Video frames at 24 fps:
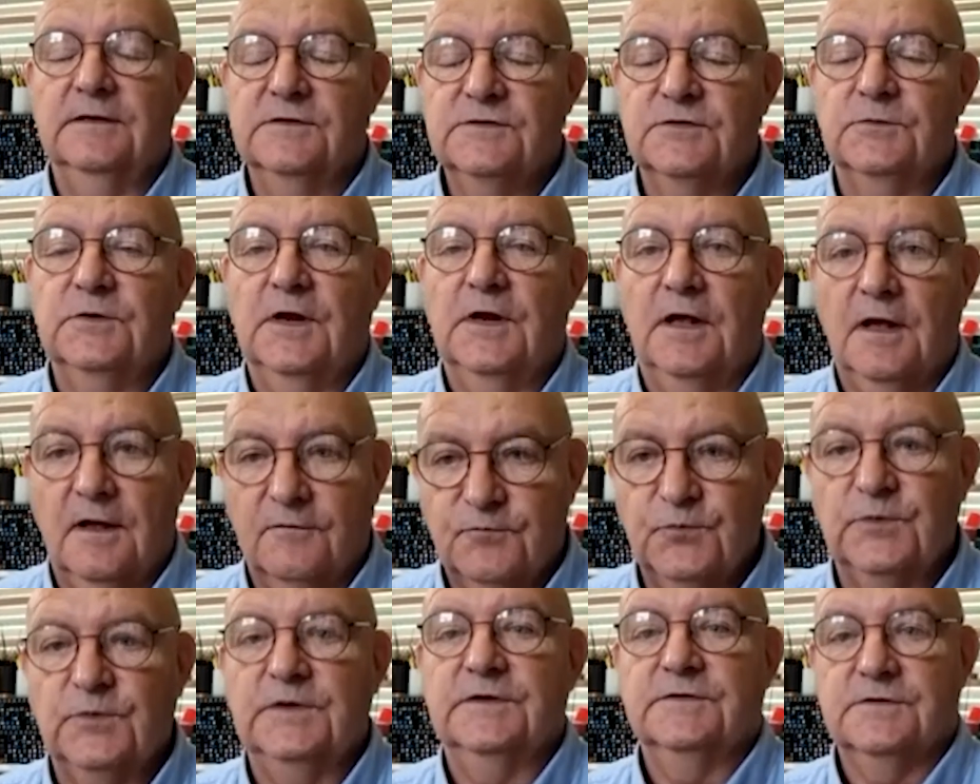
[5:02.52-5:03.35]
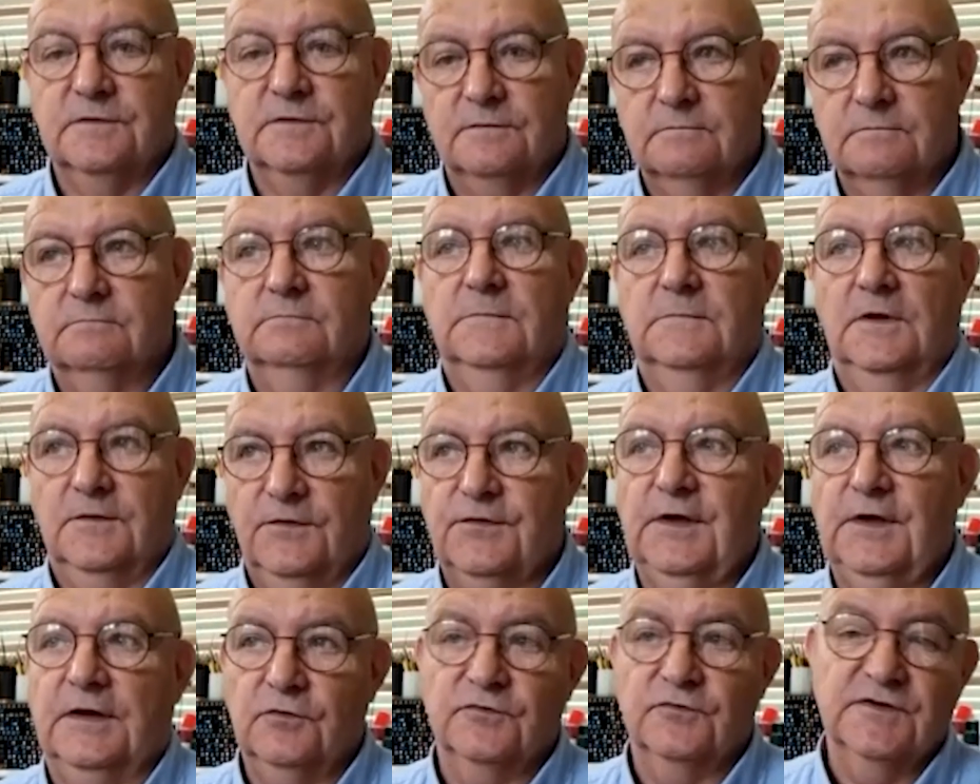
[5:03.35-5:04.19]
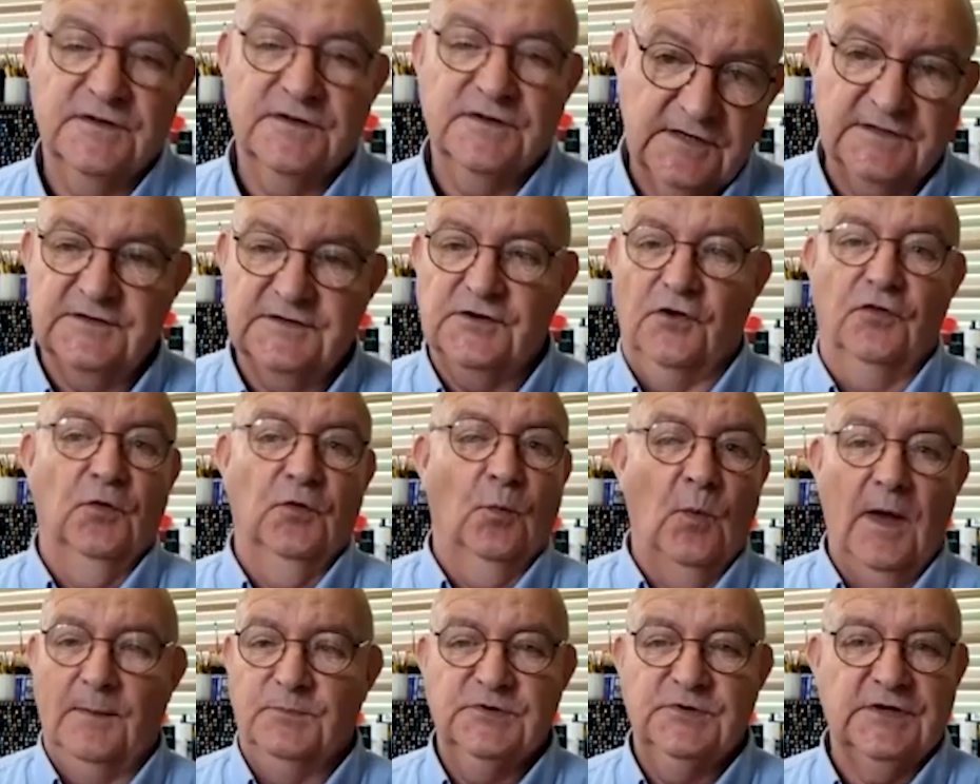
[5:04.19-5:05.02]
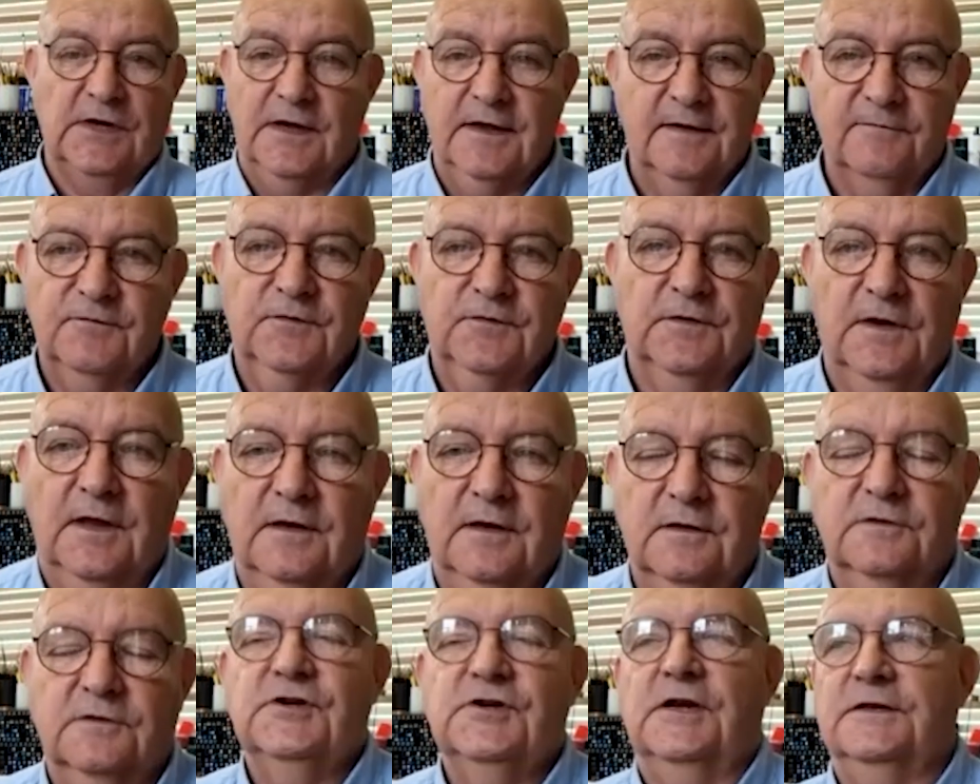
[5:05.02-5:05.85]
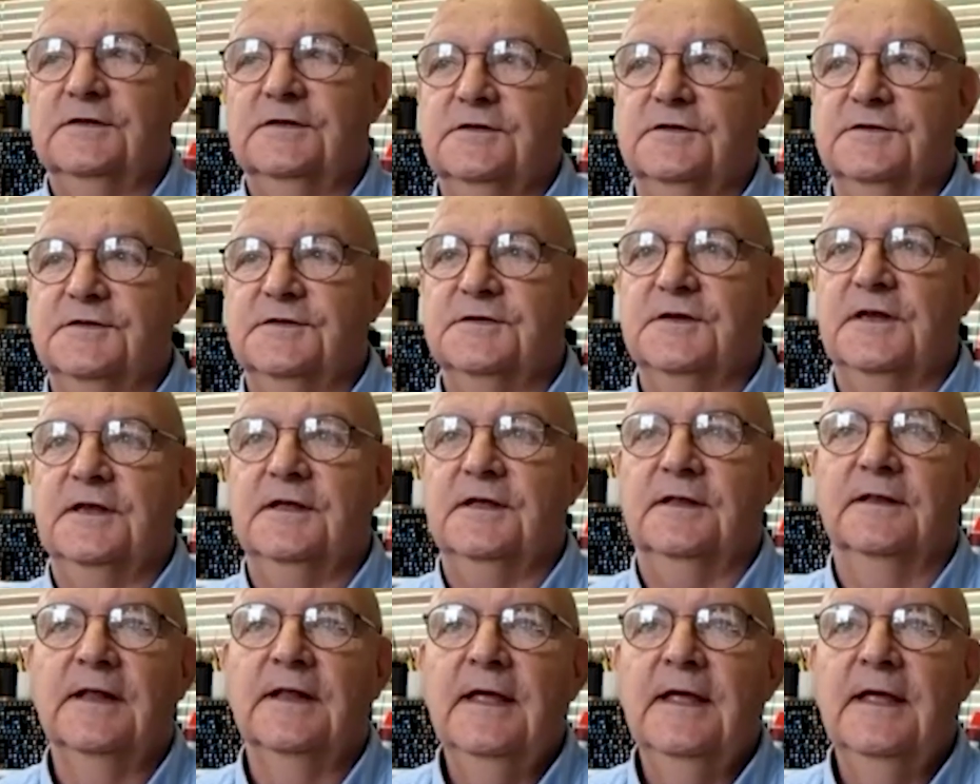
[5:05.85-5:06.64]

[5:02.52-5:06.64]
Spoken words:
2.5 weeks, and thank goodness it's on the website if you get a chance to see it.